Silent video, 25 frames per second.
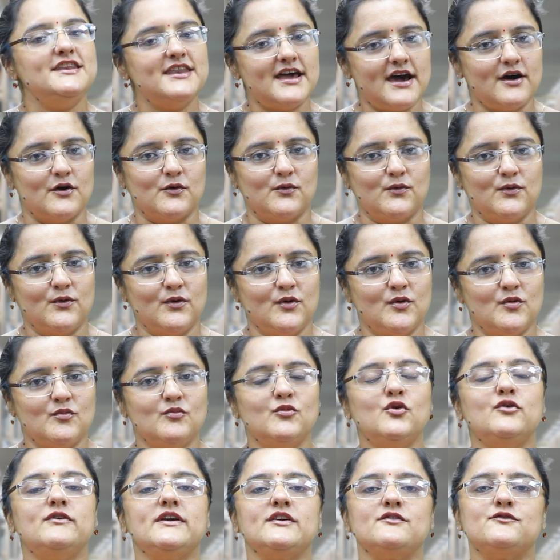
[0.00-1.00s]
Now
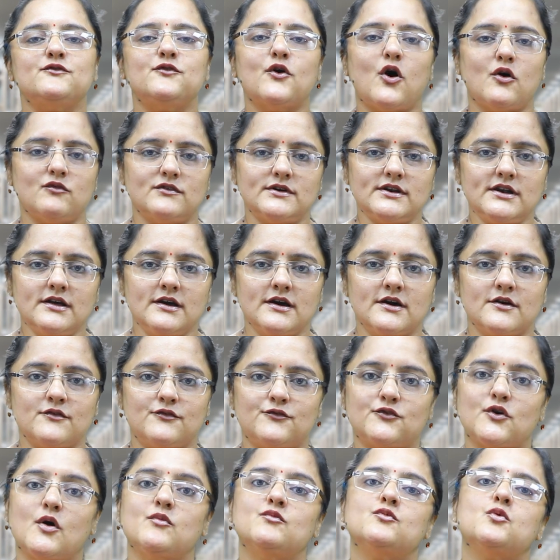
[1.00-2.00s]
moving forward
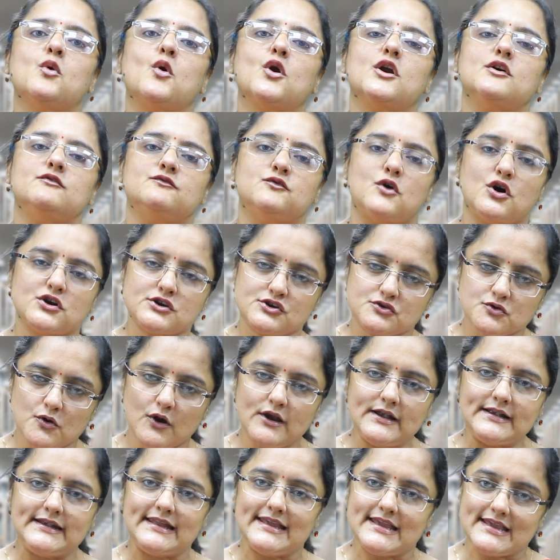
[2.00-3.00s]
from what
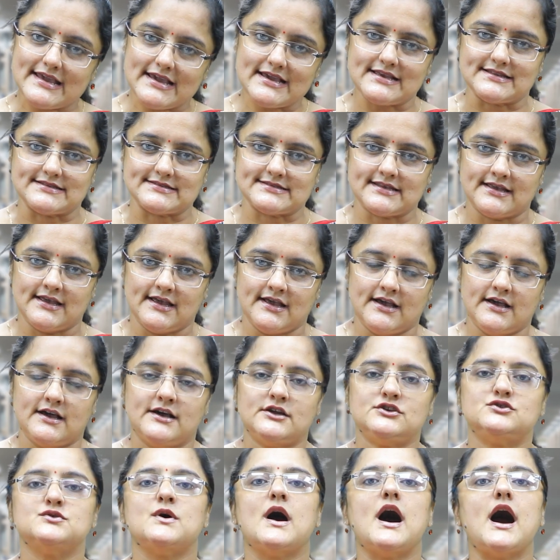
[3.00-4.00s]
royalty is
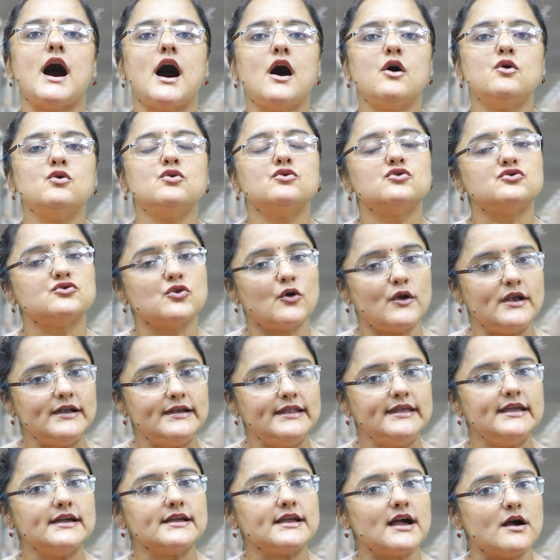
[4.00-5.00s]
to how
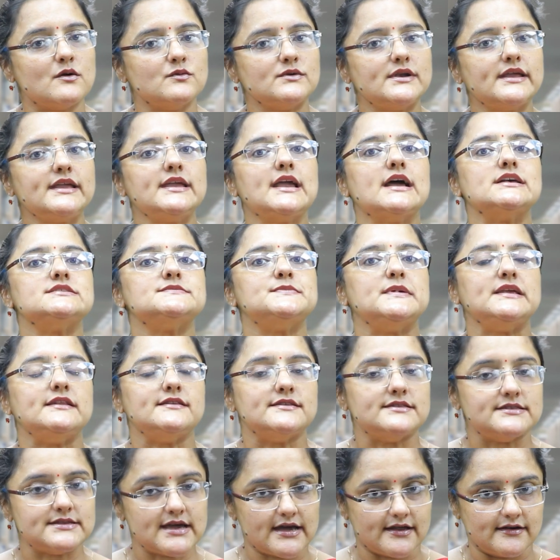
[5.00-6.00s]
royalty accounting has
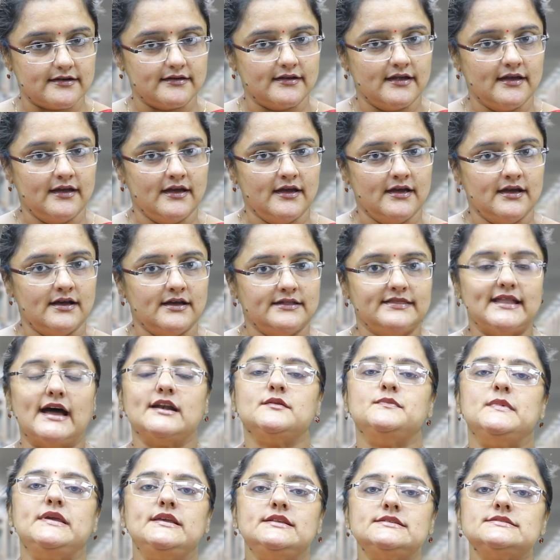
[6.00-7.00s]
been done.
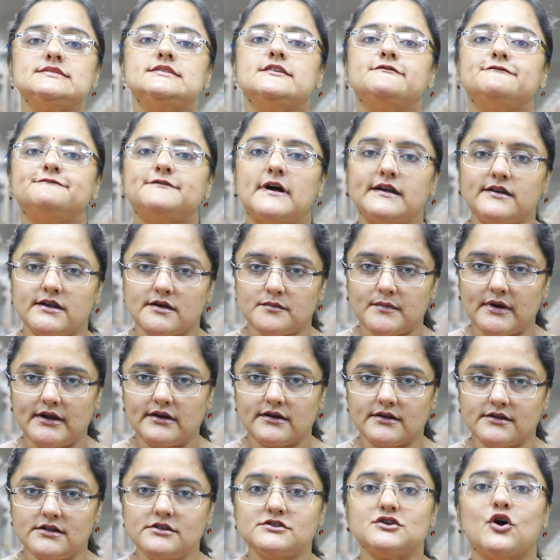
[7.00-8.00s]
That means the
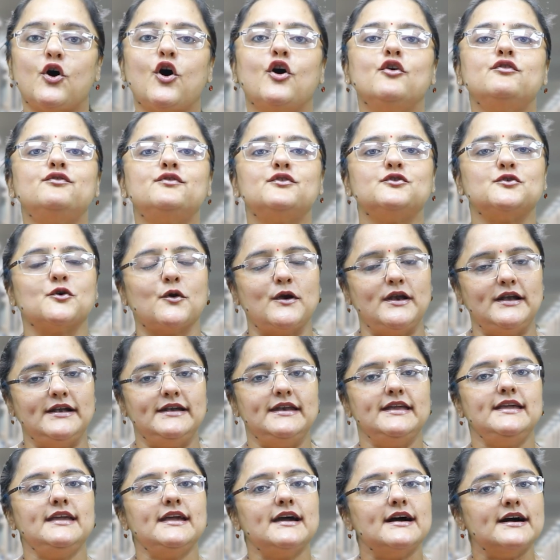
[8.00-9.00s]
fundamentals of
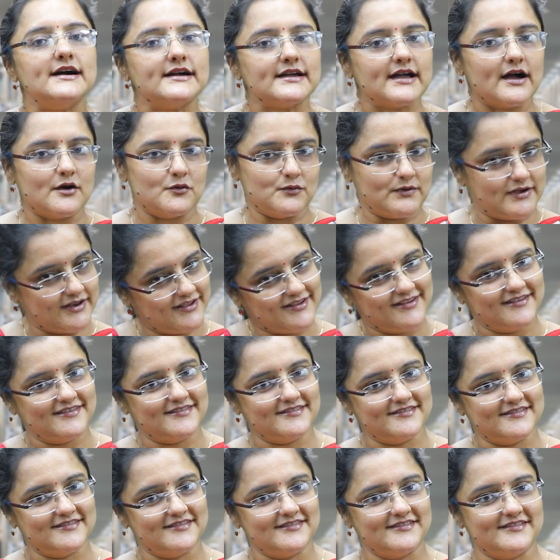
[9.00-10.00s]
royalty accounting.